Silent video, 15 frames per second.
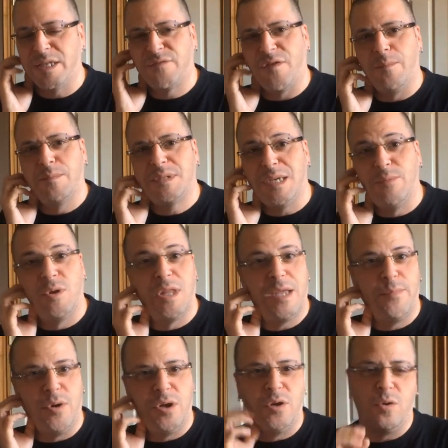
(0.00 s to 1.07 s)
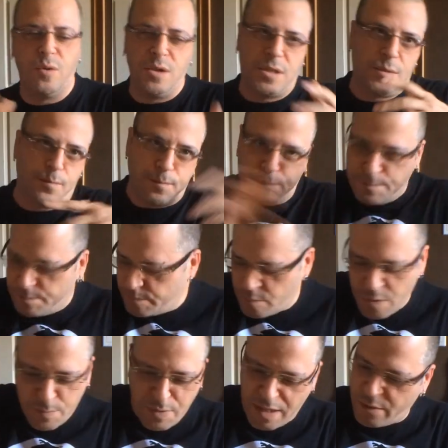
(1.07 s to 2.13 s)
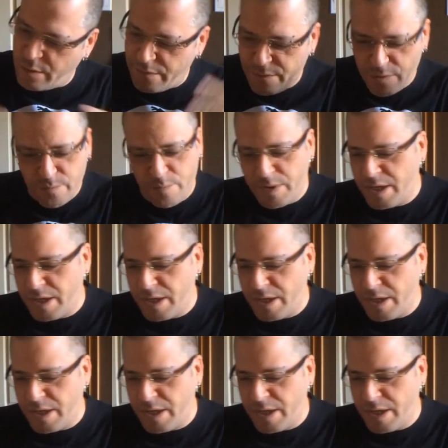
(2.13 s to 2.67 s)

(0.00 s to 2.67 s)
It's from Timo Lieben, who is with Black River,